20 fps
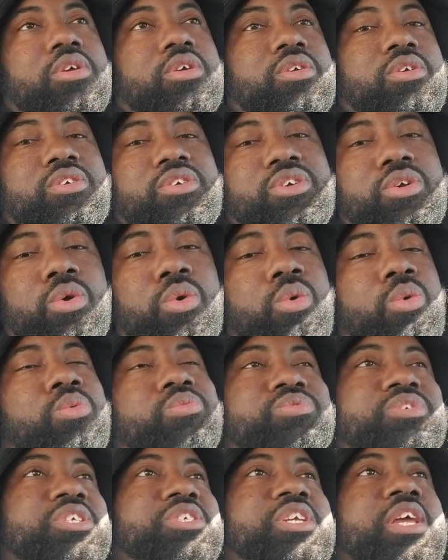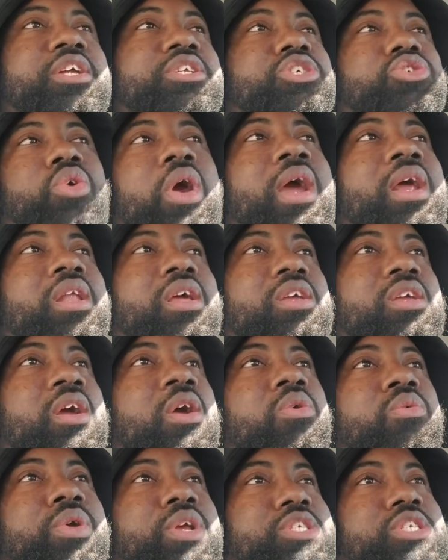You just getting drained of
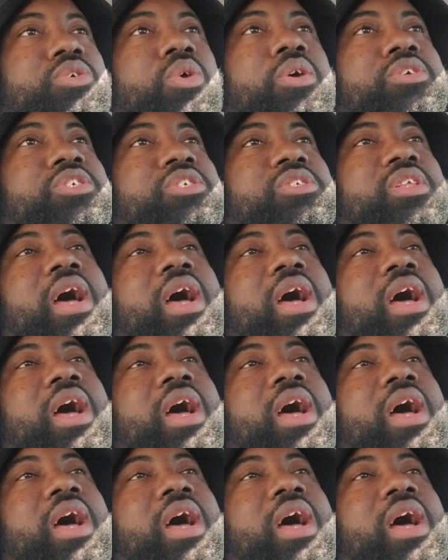your resources.